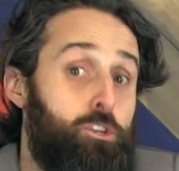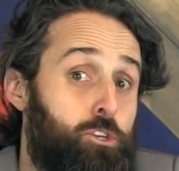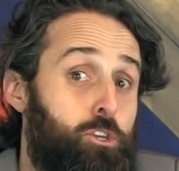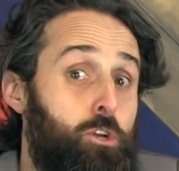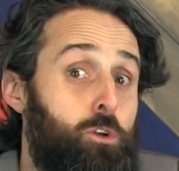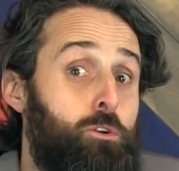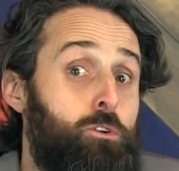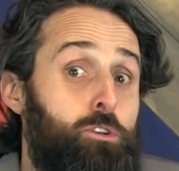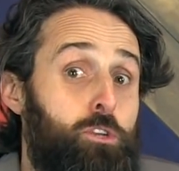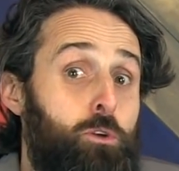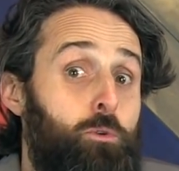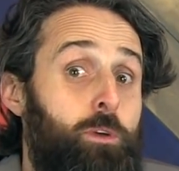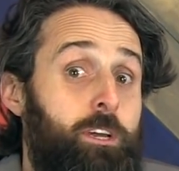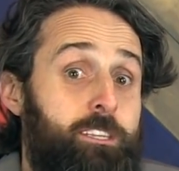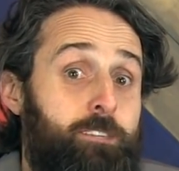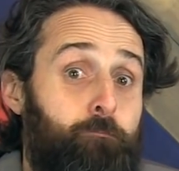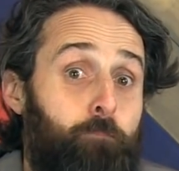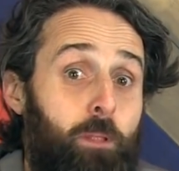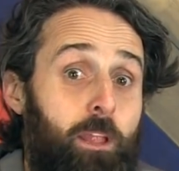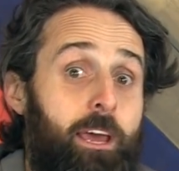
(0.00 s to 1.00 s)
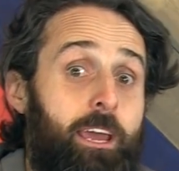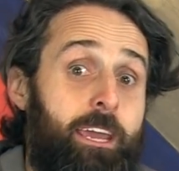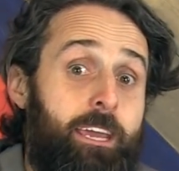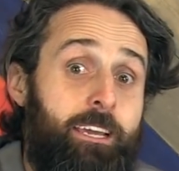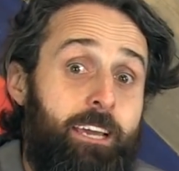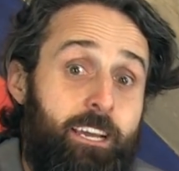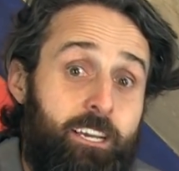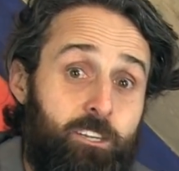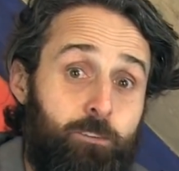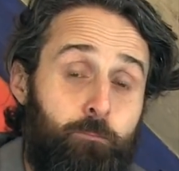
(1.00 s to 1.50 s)
due to his
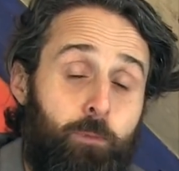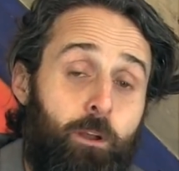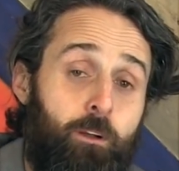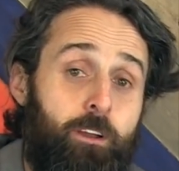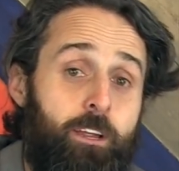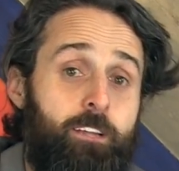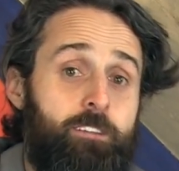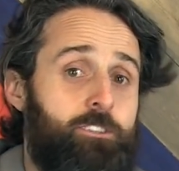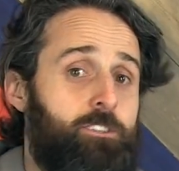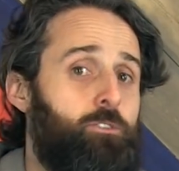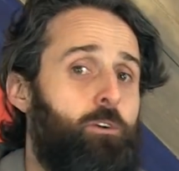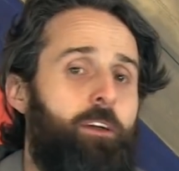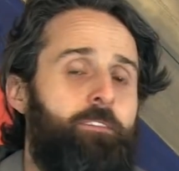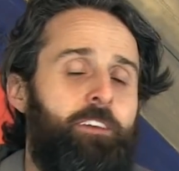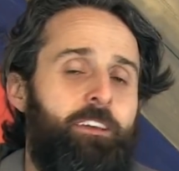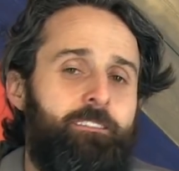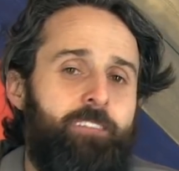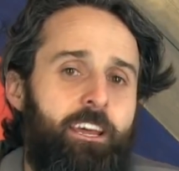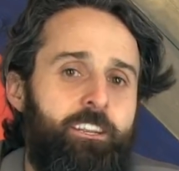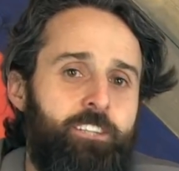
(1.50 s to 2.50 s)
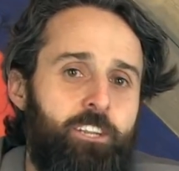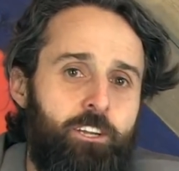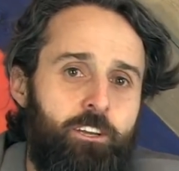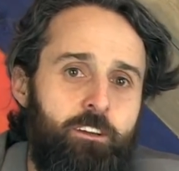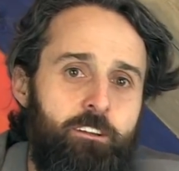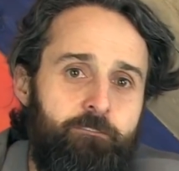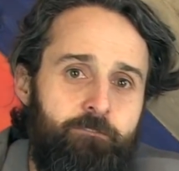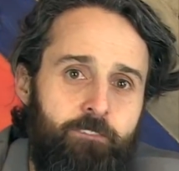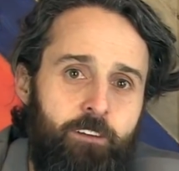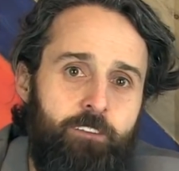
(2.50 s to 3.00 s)
playing experience, so I think that's a
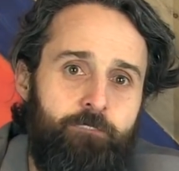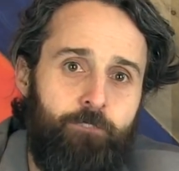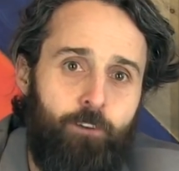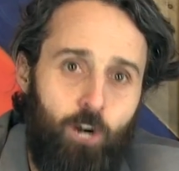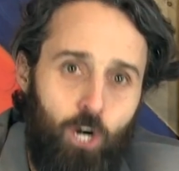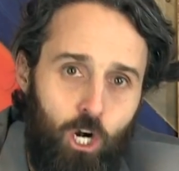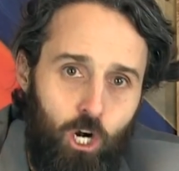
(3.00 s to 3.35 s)
good fit for